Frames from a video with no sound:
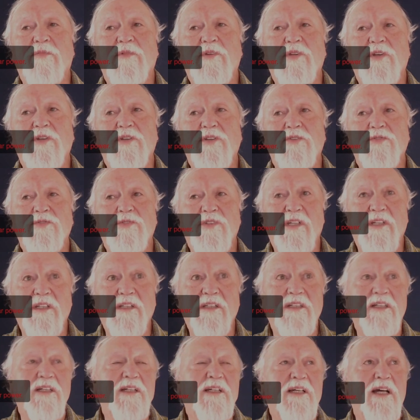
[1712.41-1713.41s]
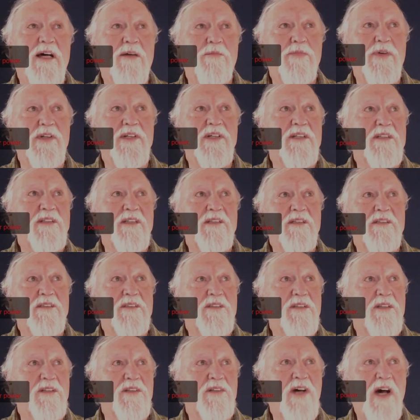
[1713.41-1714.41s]
utility
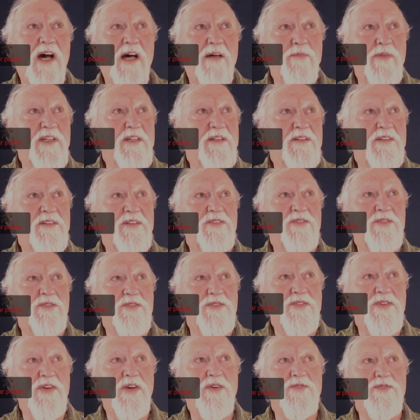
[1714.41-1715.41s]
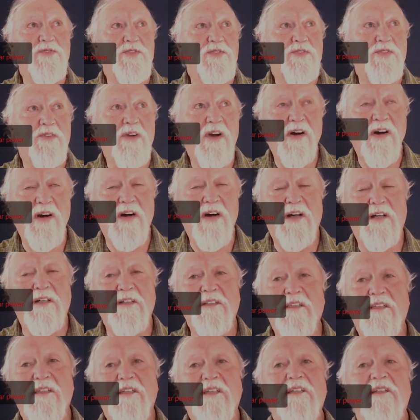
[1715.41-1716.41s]
companies' lobbyists are so
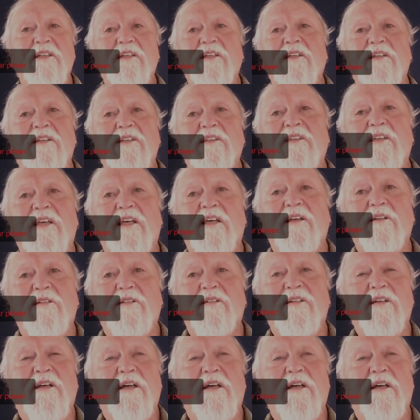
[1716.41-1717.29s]
strong that